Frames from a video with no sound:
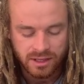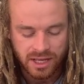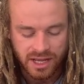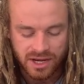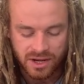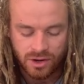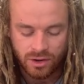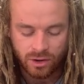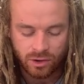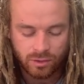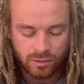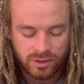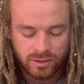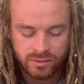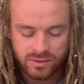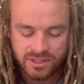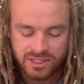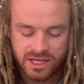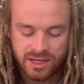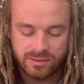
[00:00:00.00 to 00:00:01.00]
And no
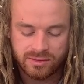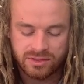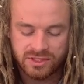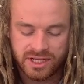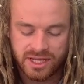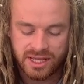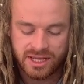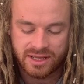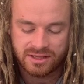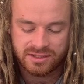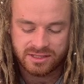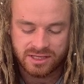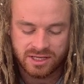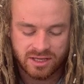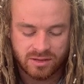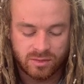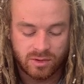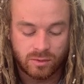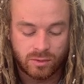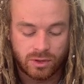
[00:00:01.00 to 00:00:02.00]
one was able to answer
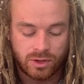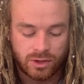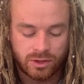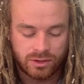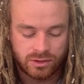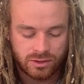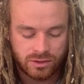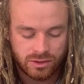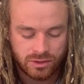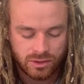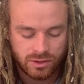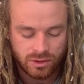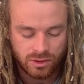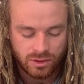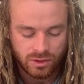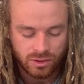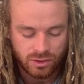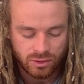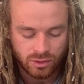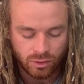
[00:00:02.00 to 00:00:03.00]
him a word,
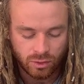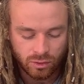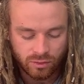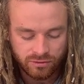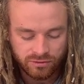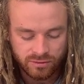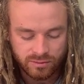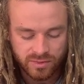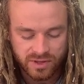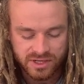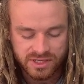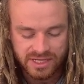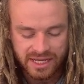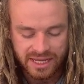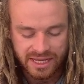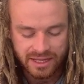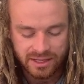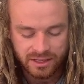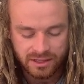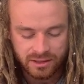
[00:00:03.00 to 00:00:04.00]
nor from that
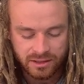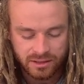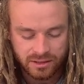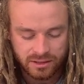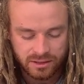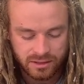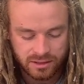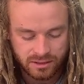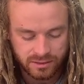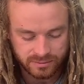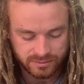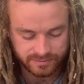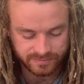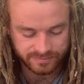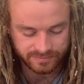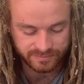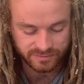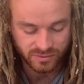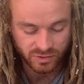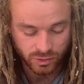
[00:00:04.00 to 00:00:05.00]
day
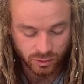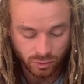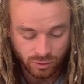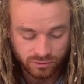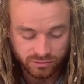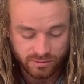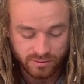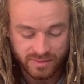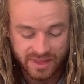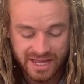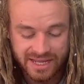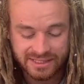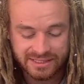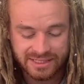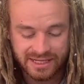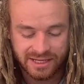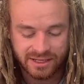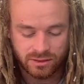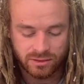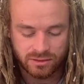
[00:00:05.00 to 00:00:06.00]

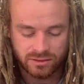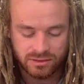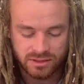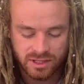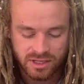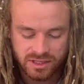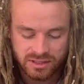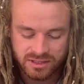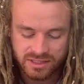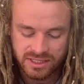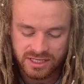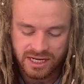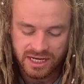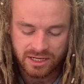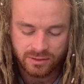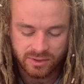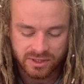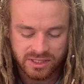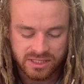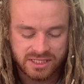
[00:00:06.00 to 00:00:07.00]
on did
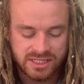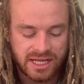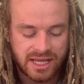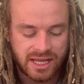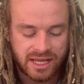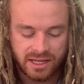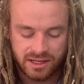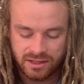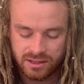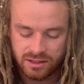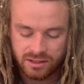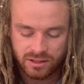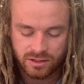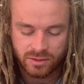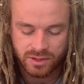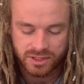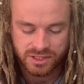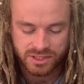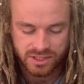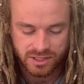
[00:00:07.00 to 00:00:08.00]
anyone dare
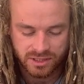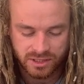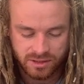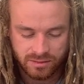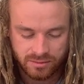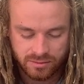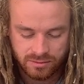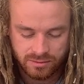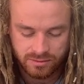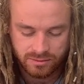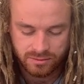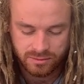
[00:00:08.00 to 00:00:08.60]
question him.